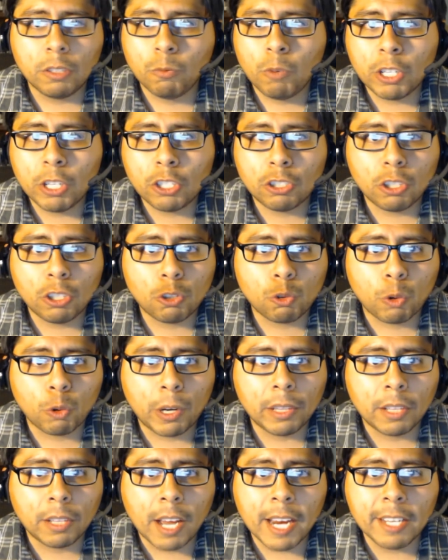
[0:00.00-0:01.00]
which
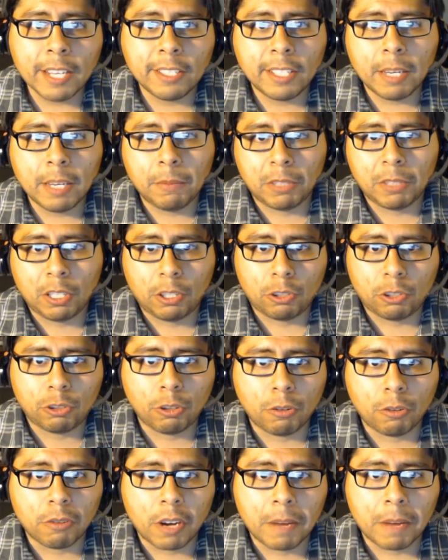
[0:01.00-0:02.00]
Detroit Lions team's going to
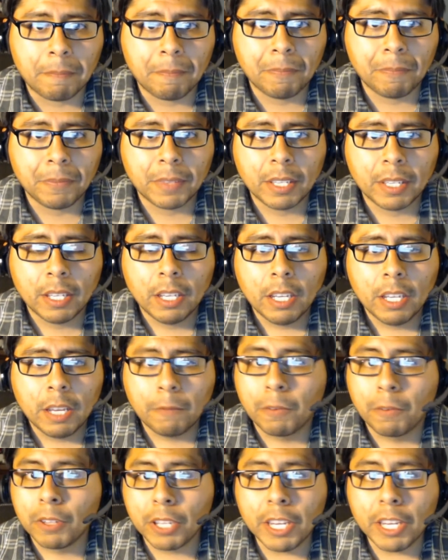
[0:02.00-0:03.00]
show up.
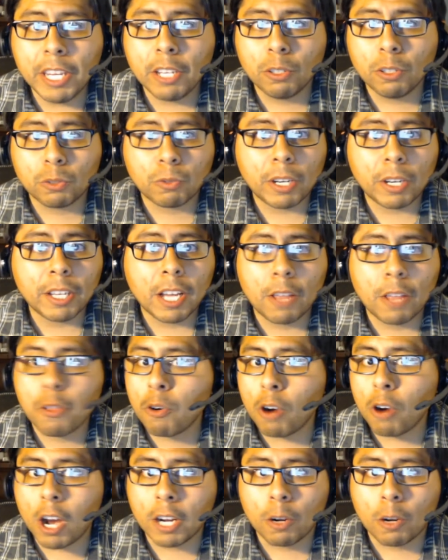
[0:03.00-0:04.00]
For the Eagles right now,
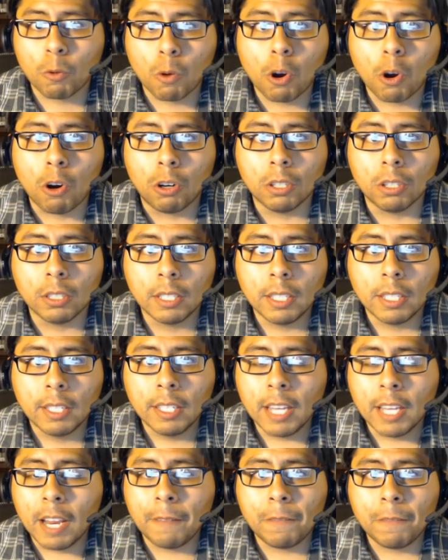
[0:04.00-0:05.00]
they're on a roll.
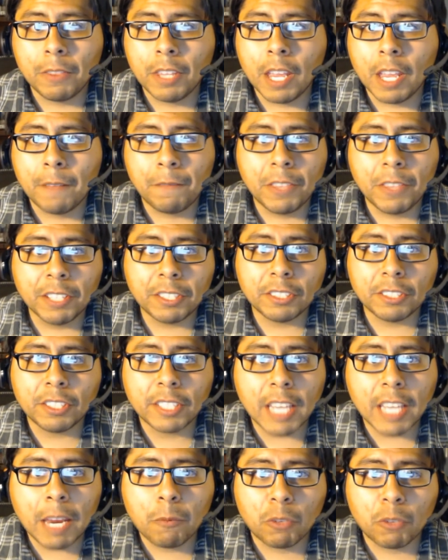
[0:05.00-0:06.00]
If this is
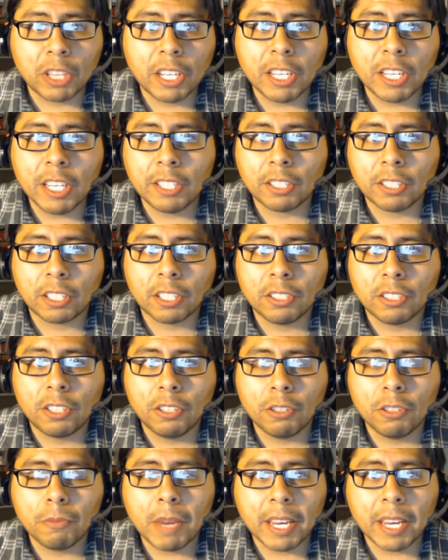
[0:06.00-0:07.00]
a game where they need to
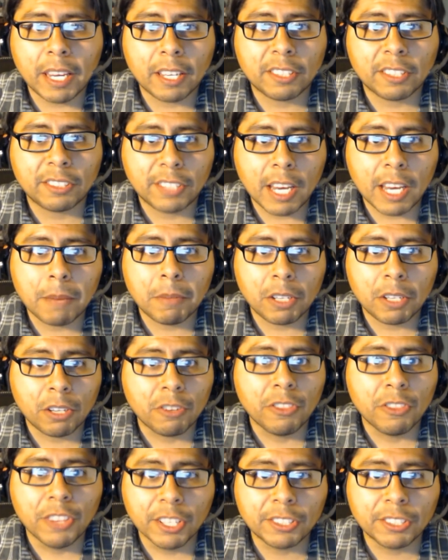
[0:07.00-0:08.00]
continue making a statement
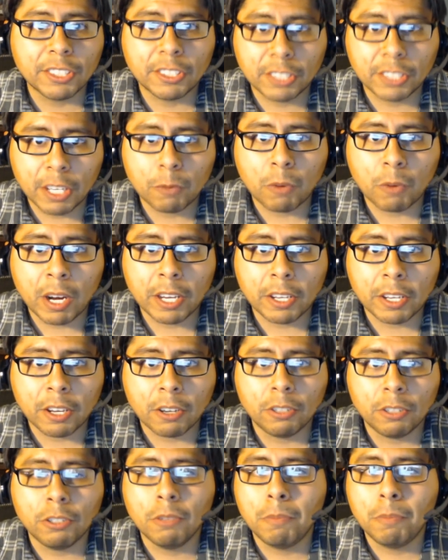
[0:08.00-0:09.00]
here, this is it right
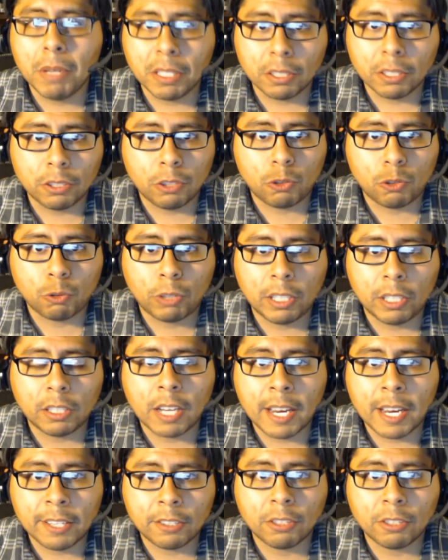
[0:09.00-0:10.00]
here. You beat the Detroit
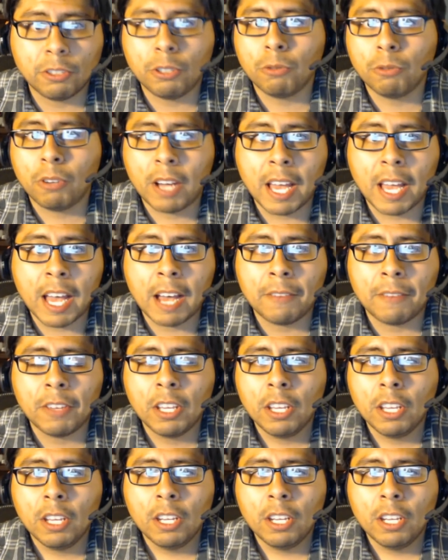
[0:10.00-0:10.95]
Lions here, you will have